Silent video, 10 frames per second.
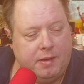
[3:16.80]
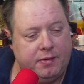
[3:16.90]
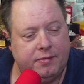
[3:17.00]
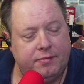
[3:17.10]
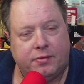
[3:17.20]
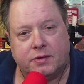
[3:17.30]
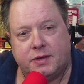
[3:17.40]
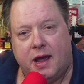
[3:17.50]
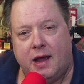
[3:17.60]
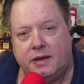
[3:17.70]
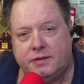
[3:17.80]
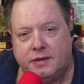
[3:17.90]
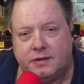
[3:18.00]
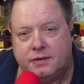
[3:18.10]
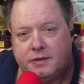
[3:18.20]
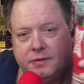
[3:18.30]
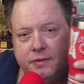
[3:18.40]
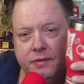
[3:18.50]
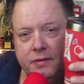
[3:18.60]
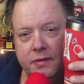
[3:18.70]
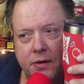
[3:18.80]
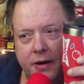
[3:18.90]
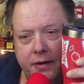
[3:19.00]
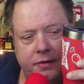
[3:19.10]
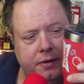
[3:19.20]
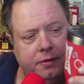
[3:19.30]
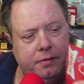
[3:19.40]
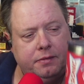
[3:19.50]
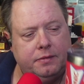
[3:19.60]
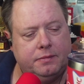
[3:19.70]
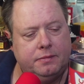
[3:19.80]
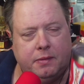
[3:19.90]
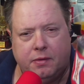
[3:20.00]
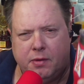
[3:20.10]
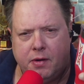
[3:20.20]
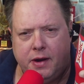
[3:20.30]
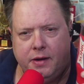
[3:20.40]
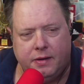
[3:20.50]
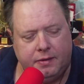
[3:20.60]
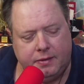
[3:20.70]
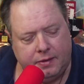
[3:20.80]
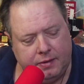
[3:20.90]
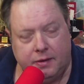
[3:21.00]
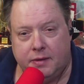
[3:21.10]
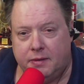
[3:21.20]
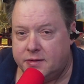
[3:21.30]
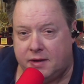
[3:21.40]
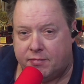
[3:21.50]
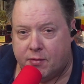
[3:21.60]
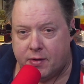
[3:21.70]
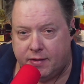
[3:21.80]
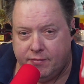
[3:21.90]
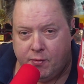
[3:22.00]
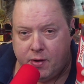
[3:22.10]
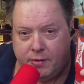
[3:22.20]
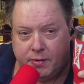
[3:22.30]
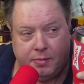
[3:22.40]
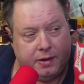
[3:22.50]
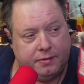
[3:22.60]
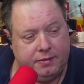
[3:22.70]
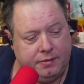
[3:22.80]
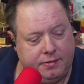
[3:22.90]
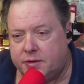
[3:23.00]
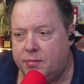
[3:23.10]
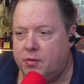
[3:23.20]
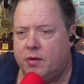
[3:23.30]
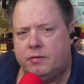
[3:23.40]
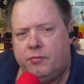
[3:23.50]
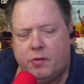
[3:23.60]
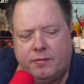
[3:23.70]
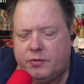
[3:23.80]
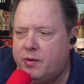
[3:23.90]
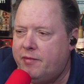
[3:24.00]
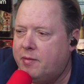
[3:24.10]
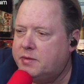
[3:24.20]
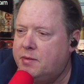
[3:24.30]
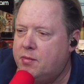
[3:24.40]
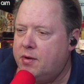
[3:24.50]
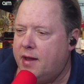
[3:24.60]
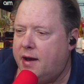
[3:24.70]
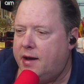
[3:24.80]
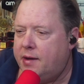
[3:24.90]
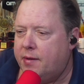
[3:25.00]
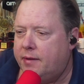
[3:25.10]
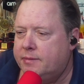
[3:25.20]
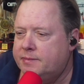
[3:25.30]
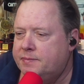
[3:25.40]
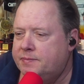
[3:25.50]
I mean, for a size, this is 32 or 30. It's not 40. 40 would be 10% more, or whatever, 25% more of that. Anyway,